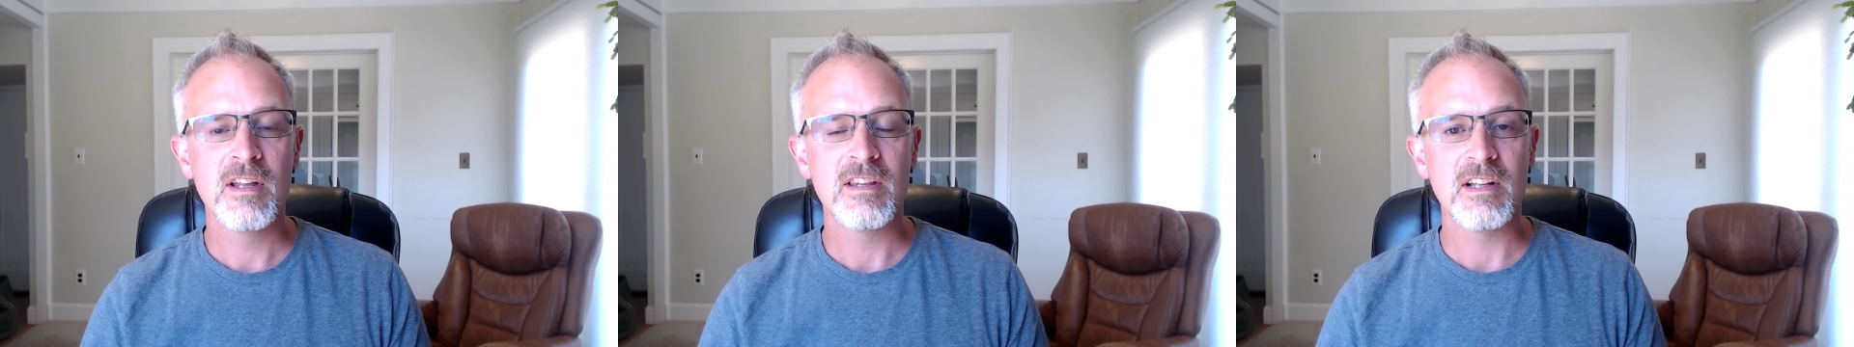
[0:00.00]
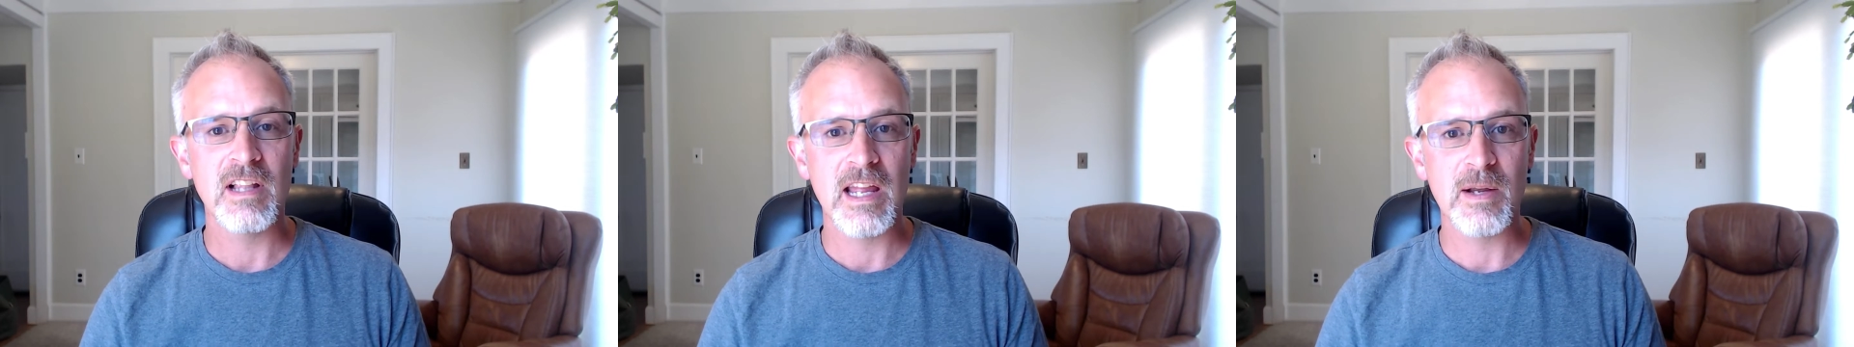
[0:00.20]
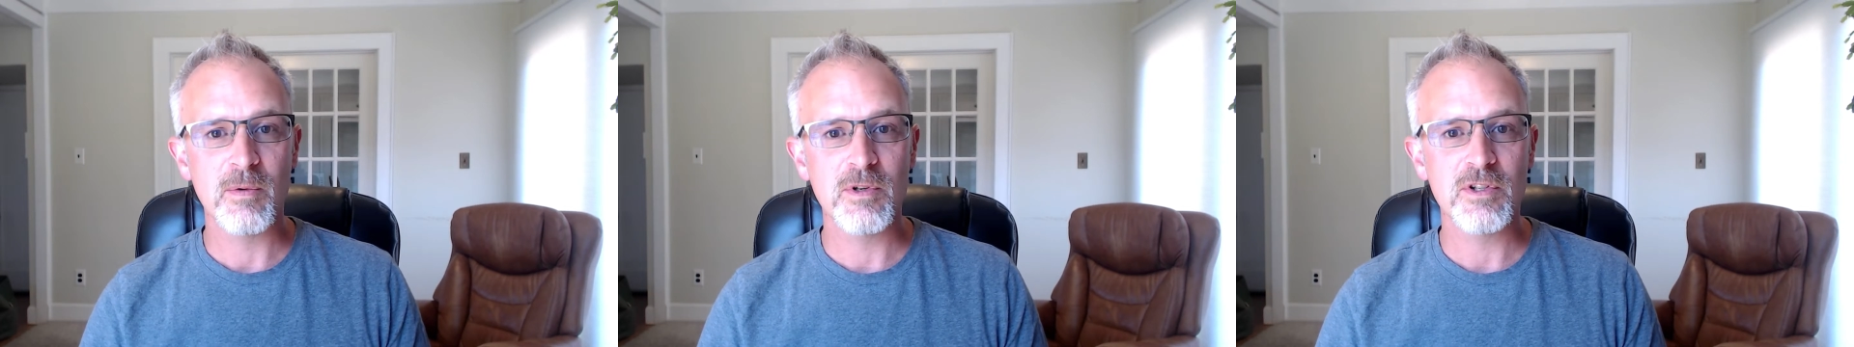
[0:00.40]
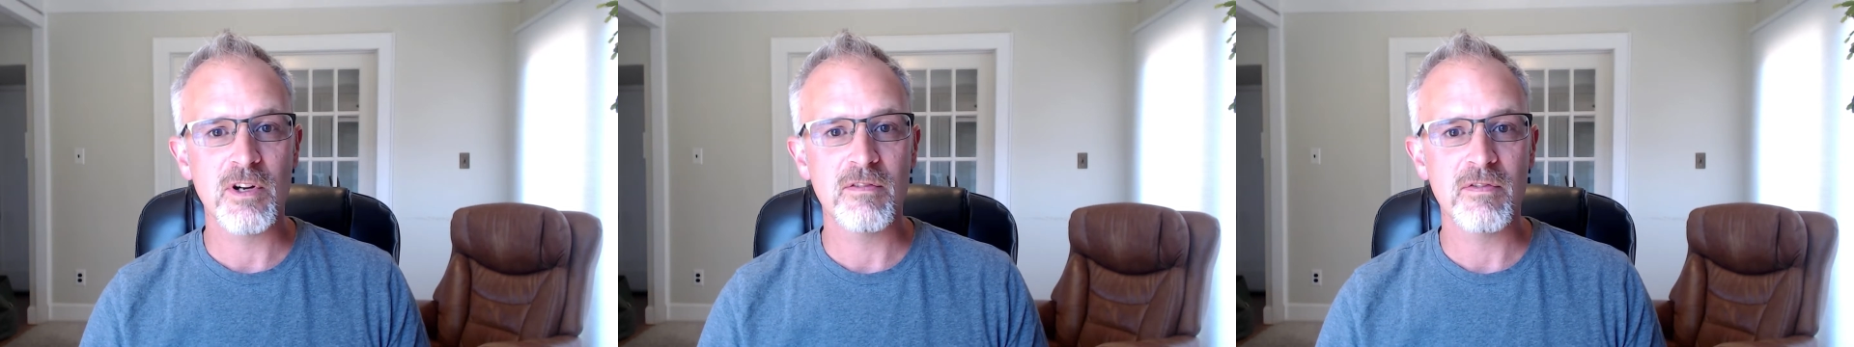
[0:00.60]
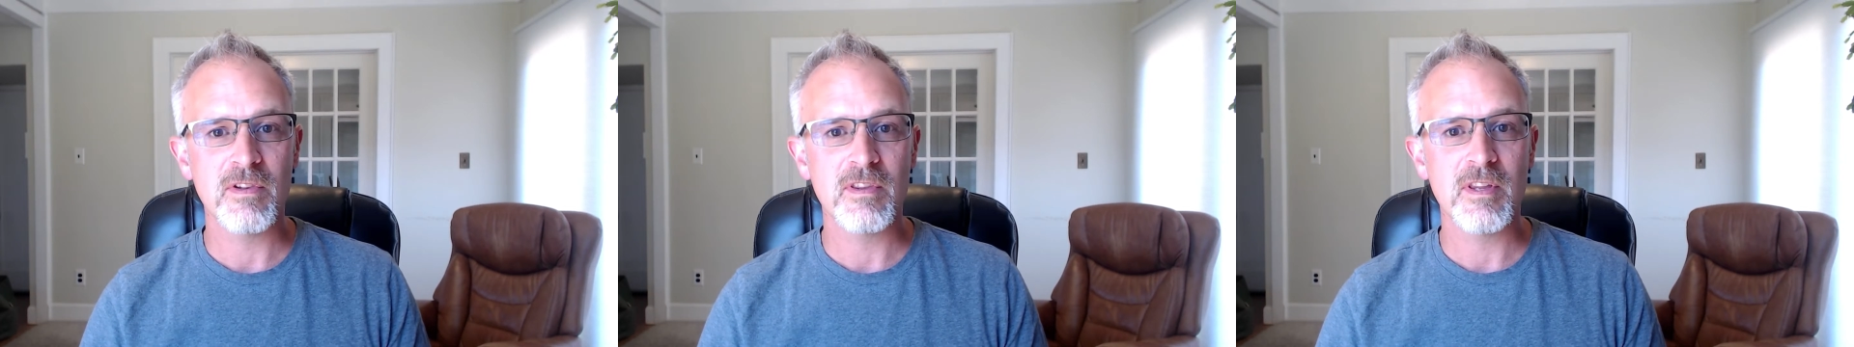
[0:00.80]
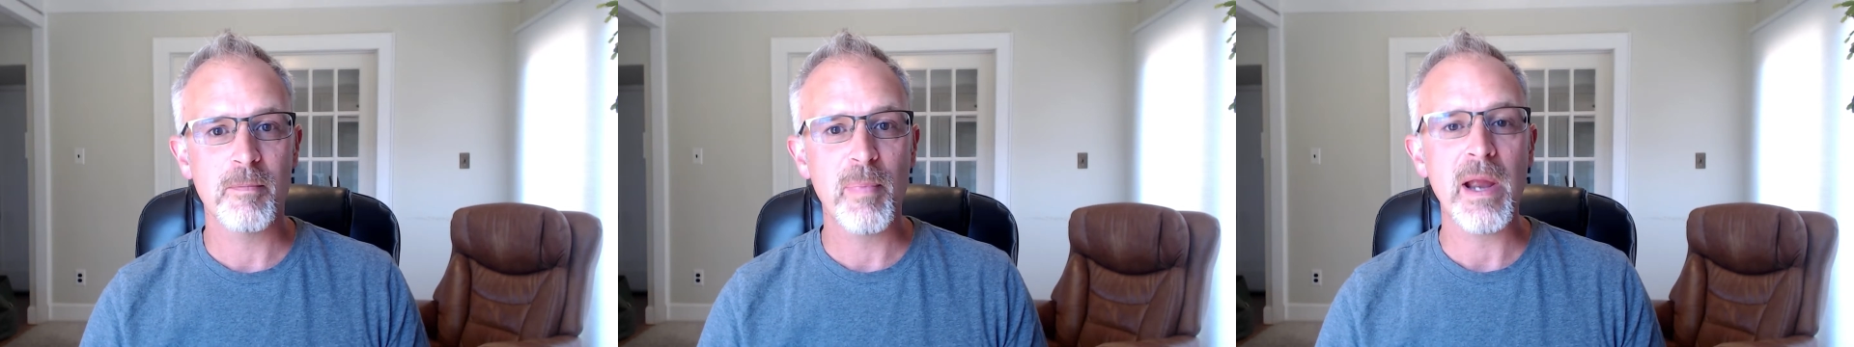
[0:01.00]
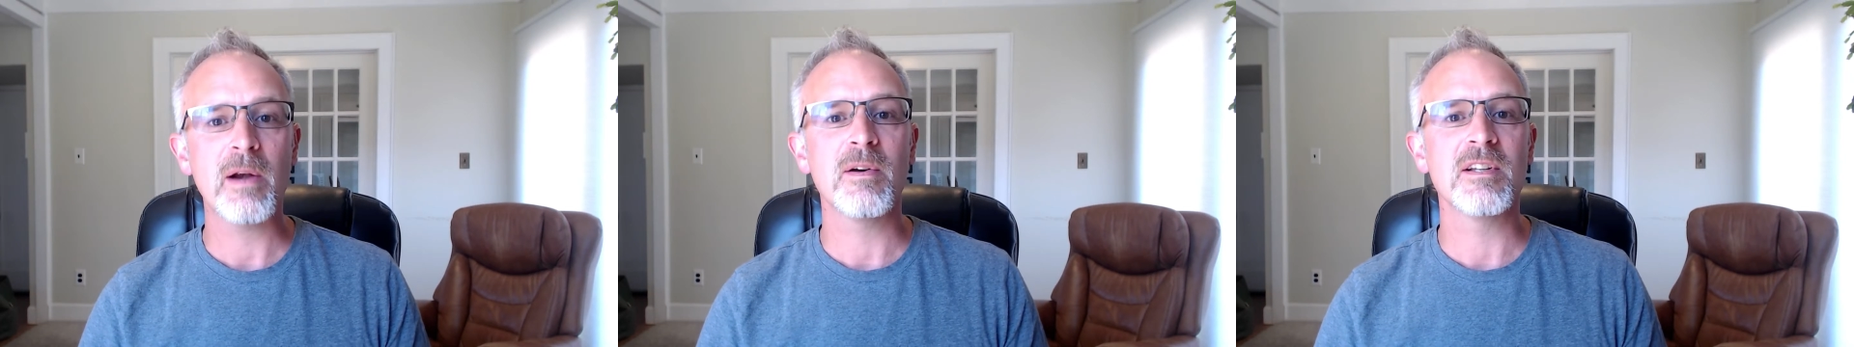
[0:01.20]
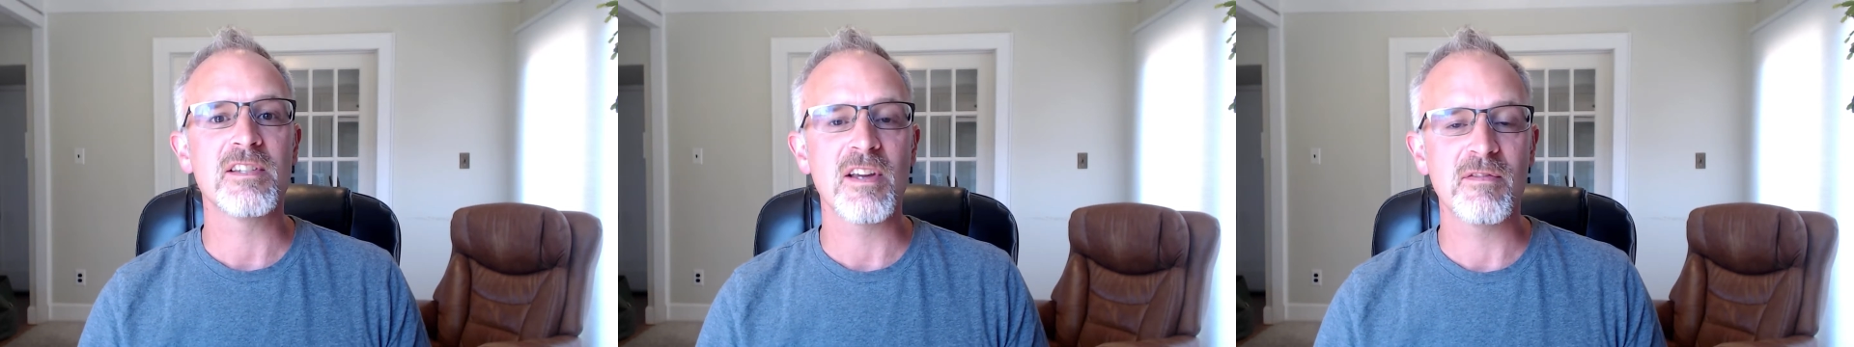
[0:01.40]
the language of the
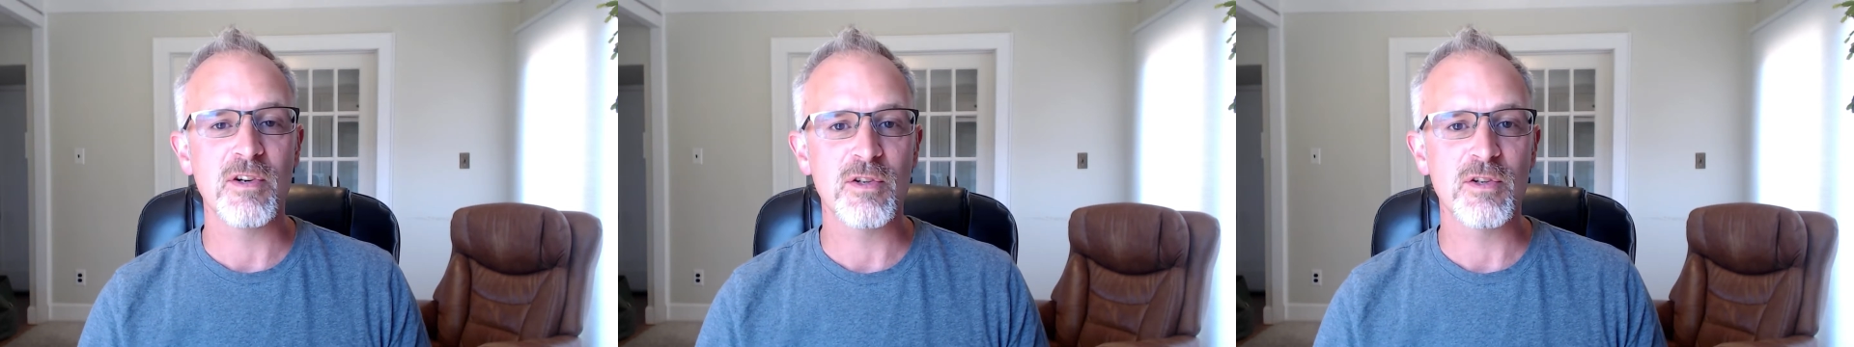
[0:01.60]
parents of